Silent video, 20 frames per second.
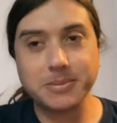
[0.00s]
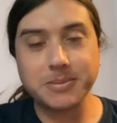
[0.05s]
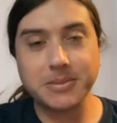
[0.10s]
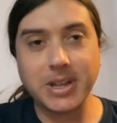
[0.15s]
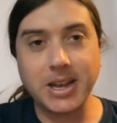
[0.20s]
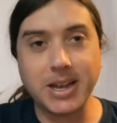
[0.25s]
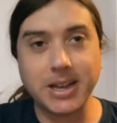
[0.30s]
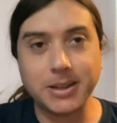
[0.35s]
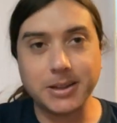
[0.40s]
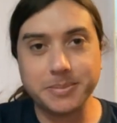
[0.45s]

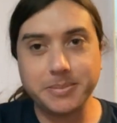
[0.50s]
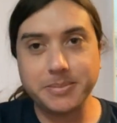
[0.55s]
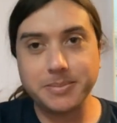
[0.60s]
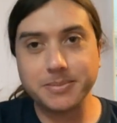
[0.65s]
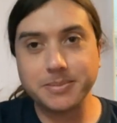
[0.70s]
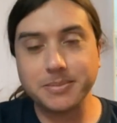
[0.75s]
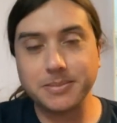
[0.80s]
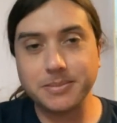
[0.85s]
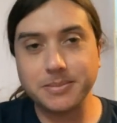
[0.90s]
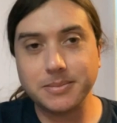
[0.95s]
uh,
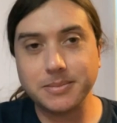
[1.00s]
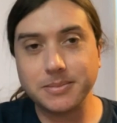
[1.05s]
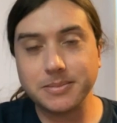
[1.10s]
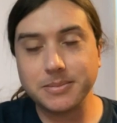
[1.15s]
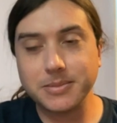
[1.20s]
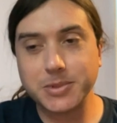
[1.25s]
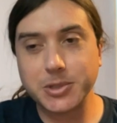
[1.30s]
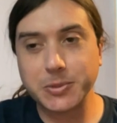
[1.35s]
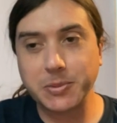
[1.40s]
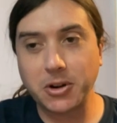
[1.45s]

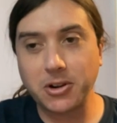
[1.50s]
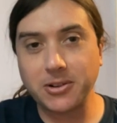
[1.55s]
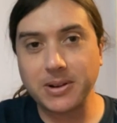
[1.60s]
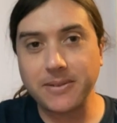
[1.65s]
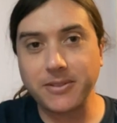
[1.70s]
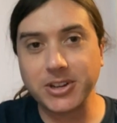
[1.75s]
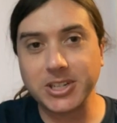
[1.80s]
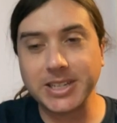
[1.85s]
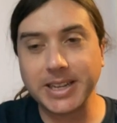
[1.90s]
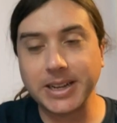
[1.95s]
Smarter
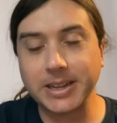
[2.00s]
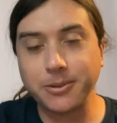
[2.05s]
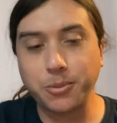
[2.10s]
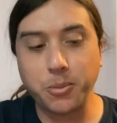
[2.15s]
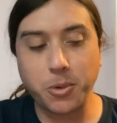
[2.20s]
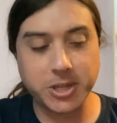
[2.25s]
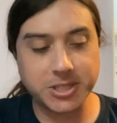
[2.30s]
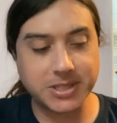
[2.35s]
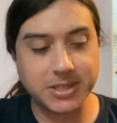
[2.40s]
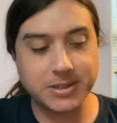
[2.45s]
Every Day
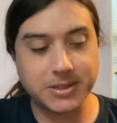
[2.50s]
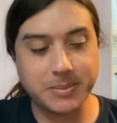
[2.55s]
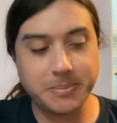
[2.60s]
wasn't